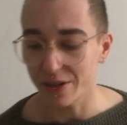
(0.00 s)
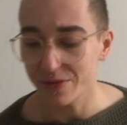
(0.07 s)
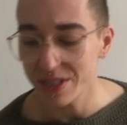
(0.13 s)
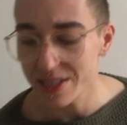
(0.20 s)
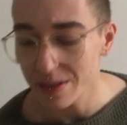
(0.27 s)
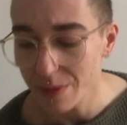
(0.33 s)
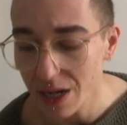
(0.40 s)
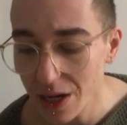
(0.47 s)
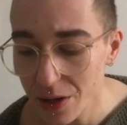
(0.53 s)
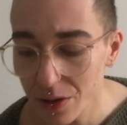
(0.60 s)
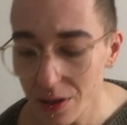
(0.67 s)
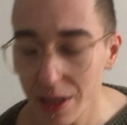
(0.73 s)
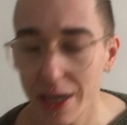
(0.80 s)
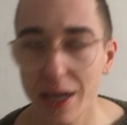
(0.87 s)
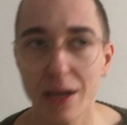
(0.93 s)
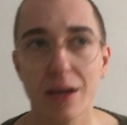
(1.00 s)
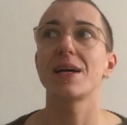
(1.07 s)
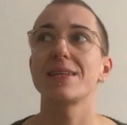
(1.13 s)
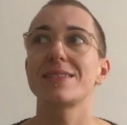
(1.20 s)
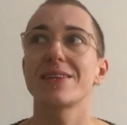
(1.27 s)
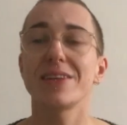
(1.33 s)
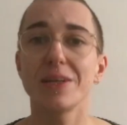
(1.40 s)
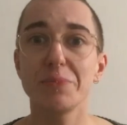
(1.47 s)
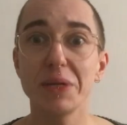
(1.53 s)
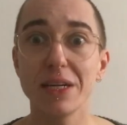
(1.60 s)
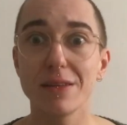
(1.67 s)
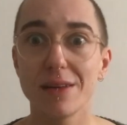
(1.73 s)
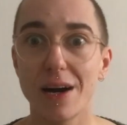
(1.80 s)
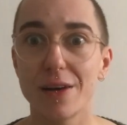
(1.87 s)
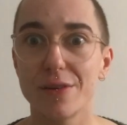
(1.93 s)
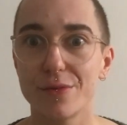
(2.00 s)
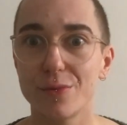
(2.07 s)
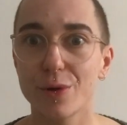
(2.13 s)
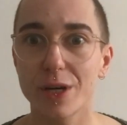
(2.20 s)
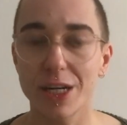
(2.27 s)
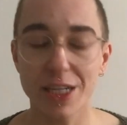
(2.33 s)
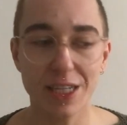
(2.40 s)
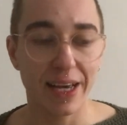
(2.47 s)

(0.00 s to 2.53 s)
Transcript: It's about like, it's gonna be a lot of work,